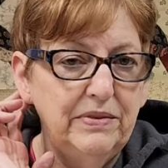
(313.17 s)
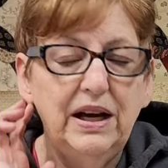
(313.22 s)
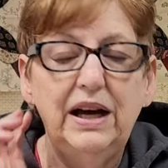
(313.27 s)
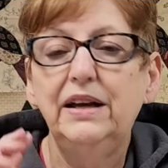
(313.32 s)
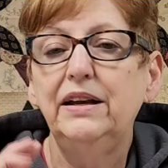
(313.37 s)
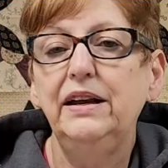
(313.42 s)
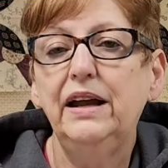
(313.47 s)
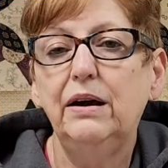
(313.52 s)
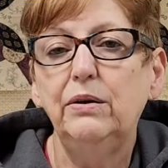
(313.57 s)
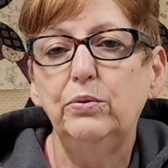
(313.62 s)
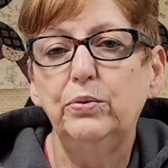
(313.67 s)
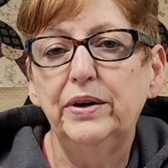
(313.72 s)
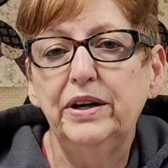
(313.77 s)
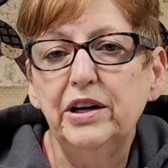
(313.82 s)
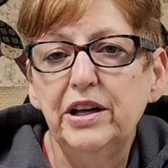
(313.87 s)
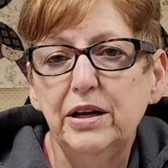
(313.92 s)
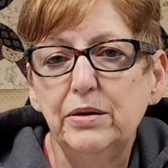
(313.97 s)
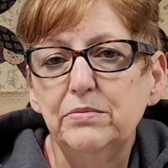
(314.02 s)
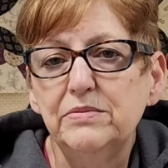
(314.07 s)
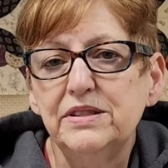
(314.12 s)
Annette
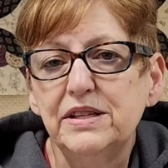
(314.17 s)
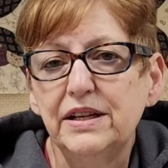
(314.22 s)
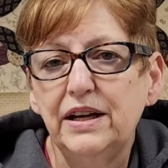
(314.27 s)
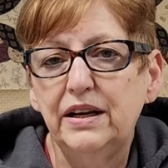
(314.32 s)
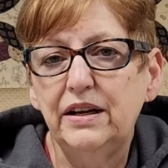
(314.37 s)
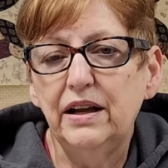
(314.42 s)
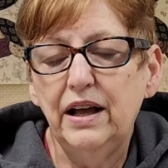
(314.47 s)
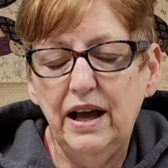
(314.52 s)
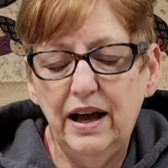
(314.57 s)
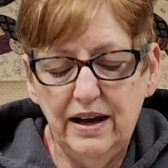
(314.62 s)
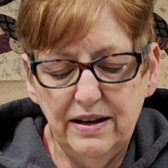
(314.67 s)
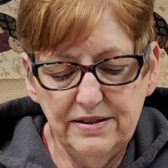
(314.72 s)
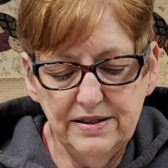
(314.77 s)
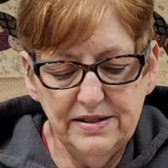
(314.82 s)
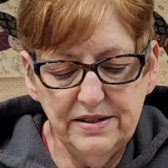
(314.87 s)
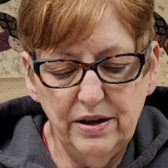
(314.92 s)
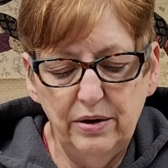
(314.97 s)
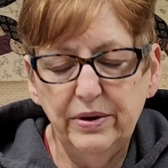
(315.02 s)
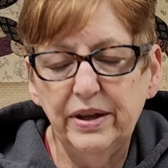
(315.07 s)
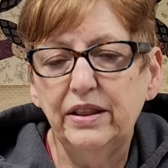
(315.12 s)
Williams that
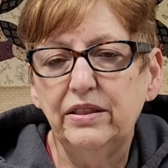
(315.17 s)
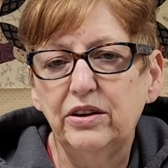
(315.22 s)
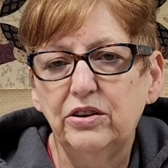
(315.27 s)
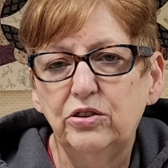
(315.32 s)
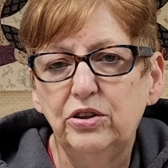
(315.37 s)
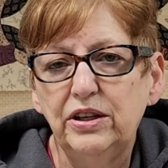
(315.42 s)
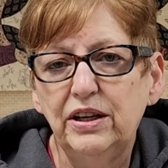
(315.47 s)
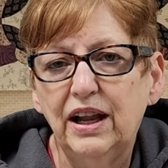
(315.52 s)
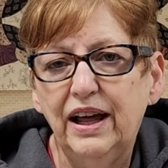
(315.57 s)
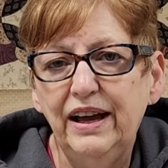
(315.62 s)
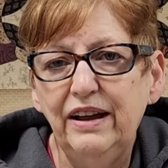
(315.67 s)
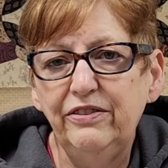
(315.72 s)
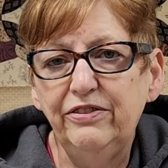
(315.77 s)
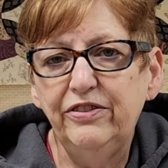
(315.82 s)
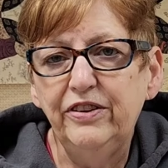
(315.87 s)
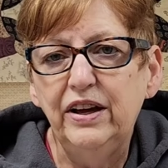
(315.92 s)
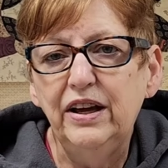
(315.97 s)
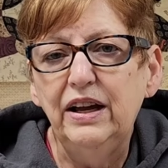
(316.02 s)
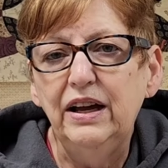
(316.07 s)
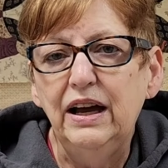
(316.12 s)
has Sewing the Good
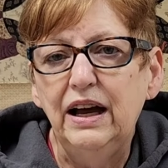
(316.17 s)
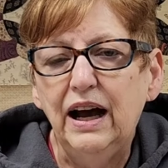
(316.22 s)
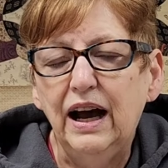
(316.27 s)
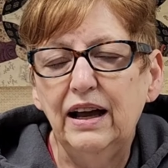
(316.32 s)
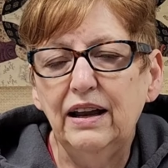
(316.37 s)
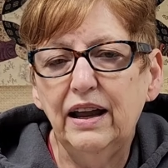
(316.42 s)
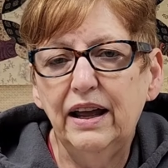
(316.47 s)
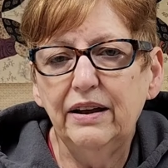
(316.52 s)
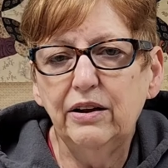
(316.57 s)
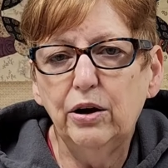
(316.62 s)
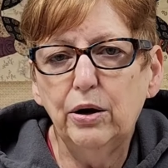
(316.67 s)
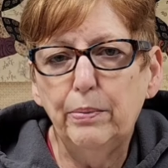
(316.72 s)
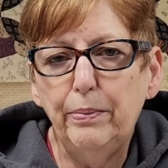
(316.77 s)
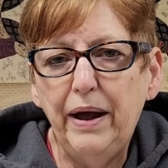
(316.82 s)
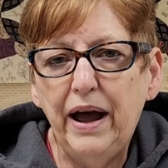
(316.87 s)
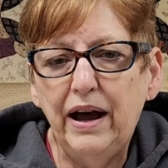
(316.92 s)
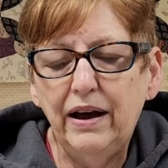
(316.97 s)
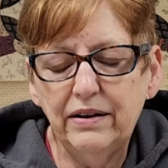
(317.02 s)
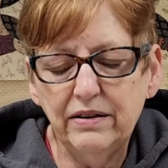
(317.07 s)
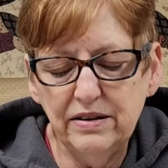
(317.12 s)
Life. I like her
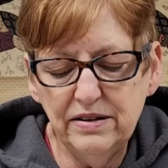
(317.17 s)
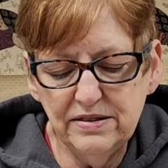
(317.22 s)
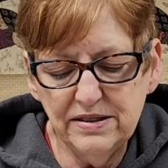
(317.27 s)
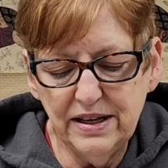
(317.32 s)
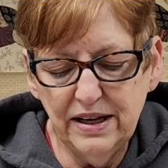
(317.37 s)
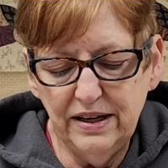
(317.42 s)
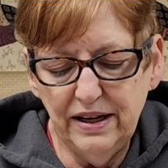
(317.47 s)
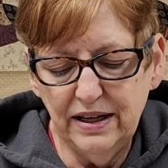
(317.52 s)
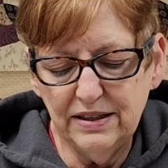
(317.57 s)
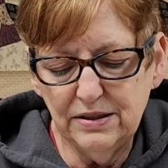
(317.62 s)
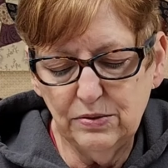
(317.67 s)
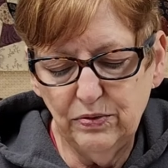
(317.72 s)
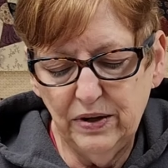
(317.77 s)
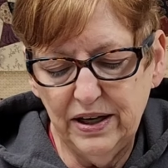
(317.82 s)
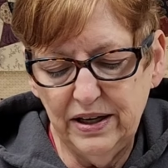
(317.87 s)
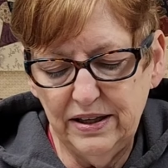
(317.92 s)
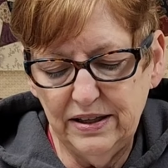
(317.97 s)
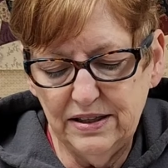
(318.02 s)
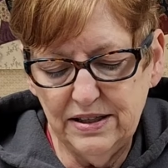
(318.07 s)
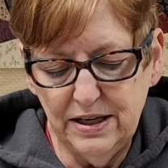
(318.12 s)
patterns, and that's
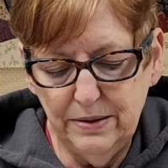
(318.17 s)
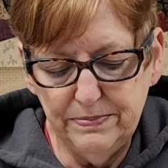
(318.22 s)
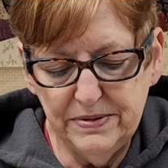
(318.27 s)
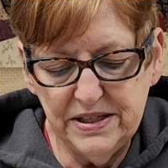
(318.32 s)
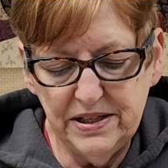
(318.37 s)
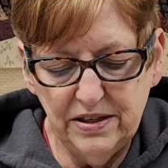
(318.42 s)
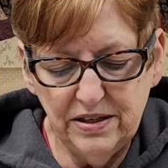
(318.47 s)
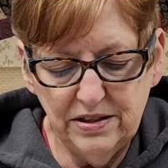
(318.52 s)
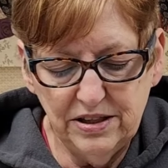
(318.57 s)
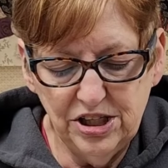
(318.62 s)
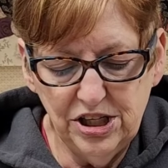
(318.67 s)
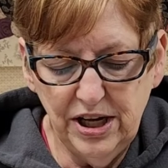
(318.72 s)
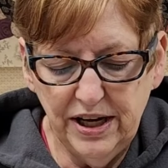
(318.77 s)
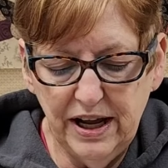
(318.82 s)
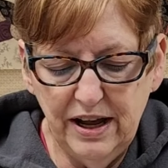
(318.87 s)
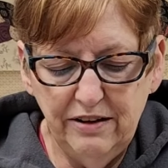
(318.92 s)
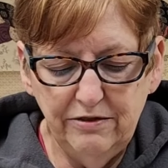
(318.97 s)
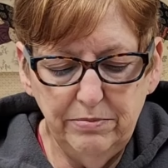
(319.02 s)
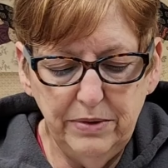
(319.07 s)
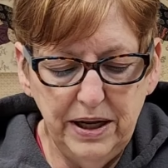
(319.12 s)
one of the tips that she
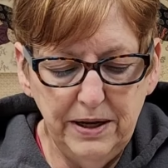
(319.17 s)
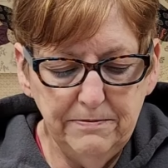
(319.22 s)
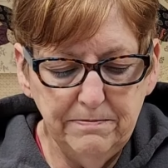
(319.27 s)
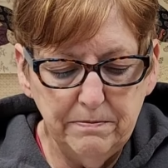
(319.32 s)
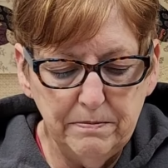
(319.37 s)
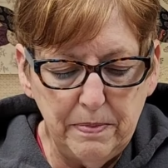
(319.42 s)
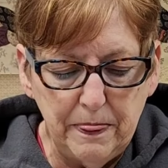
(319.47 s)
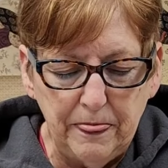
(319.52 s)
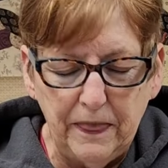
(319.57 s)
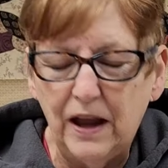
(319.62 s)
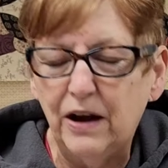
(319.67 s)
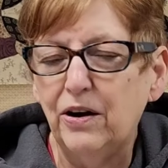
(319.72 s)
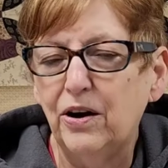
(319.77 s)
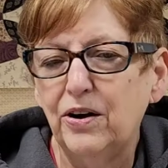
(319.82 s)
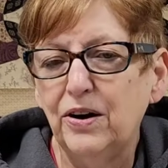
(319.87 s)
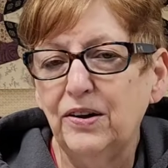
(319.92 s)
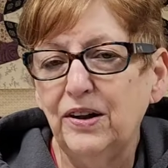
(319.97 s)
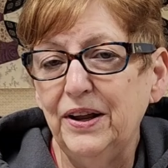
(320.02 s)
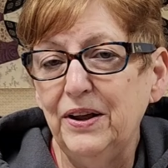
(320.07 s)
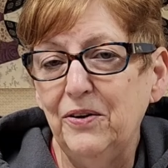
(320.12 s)
gave me
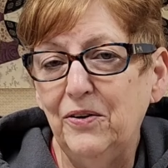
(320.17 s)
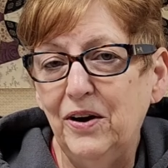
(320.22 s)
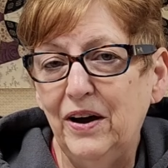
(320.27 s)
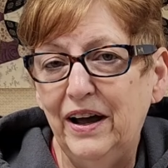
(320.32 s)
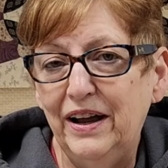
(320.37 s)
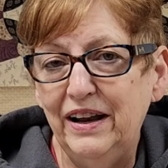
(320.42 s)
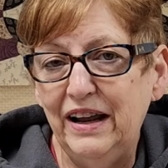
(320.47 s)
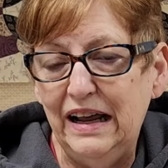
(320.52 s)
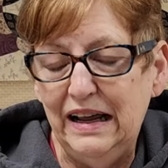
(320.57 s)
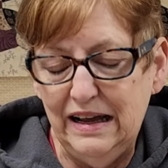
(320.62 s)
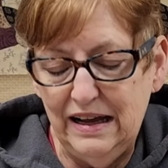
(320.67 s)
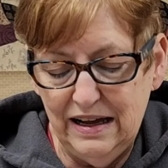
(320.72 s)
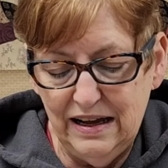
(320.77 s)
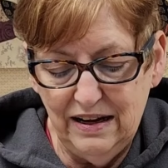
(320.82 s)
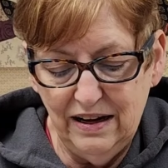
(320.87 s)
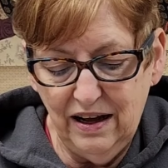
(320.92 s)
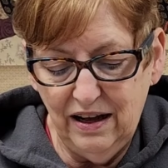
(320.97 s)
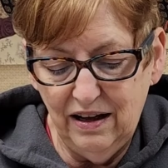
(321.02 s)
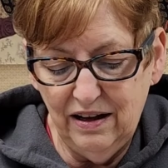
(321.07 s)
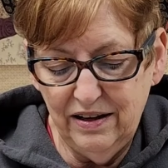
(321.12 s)
early on,
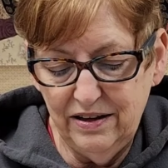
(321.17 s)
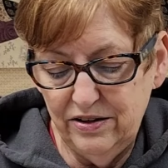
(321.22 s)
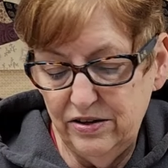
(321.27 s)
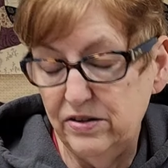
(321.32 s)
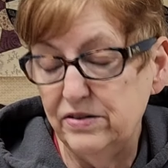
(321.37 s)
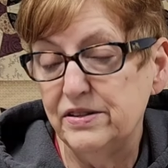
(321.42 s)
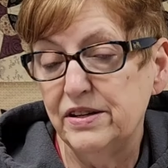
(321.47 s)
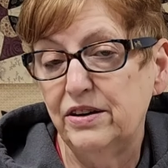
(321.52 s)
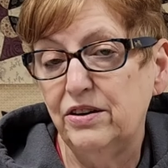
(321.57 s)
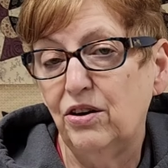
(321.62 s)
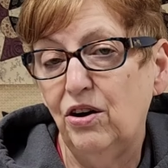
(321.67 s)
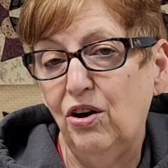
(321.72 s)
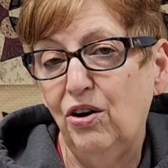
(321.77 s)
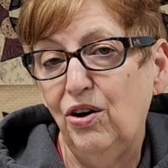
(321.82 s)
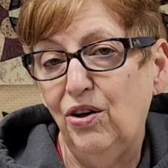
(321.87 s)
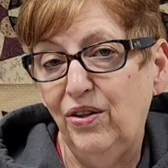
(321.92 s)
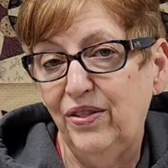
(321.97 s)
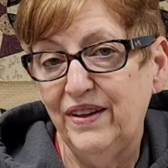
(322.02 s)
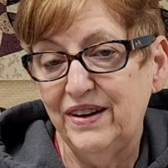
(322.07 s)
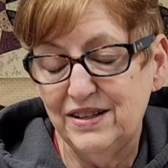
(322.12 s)
and I use it
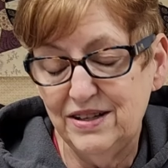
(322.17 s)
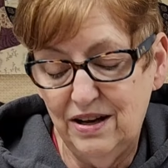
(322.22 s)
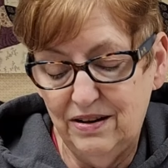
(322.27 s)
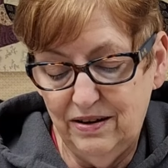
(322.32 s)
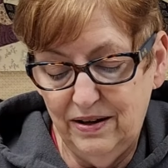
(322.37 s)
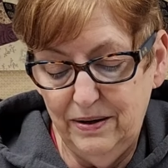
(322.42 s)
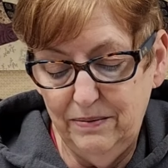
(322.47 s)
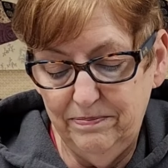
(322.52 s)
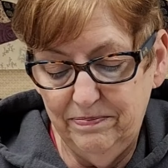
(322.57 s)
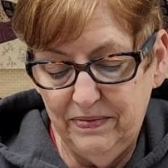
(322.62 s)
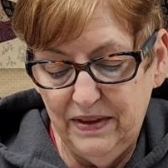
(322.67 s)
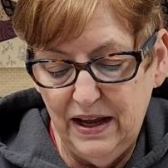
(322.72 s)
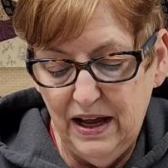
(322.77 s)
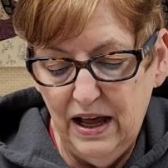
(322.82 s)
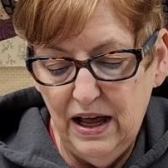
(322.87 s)
all the time.